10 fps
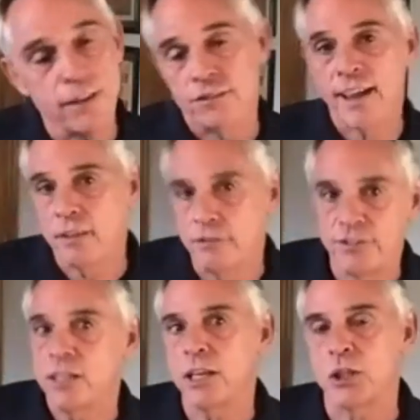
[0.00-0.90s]

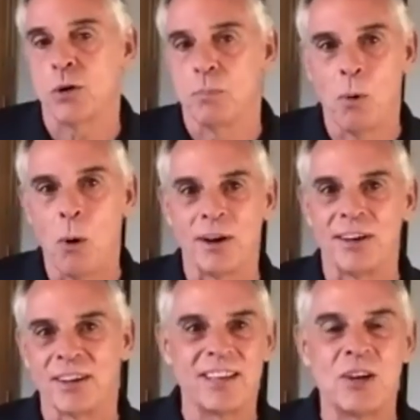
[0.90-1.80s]
feelings are important,
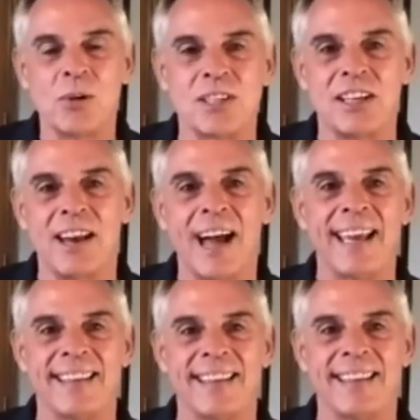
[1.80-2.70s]
okay? No one's
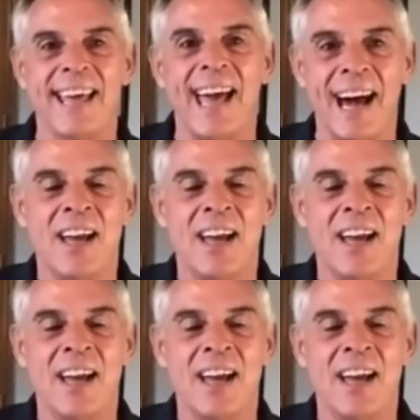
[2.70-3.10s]
denying that.